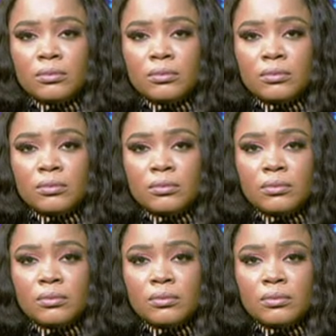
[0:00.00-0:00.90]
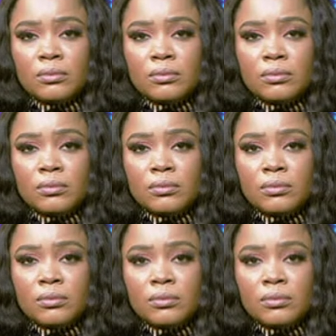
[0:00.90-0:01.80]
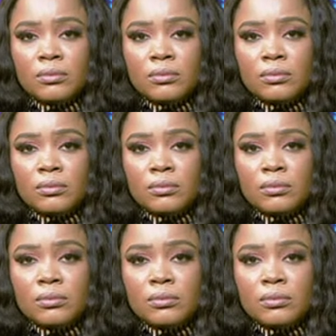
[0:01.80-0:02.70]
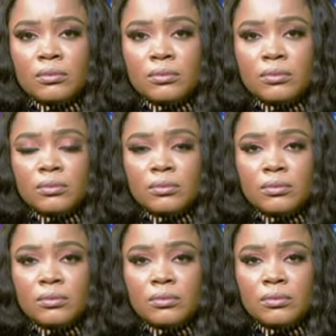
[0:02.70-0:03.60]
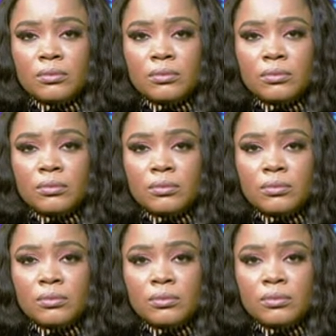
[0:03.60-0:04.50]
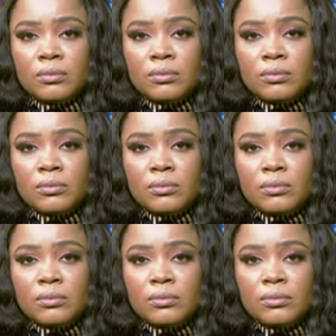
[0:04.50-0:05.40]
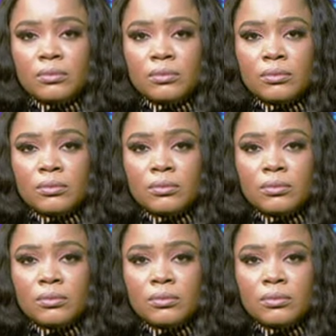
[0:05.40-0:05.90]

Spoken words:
No words are spoken by the person on screen.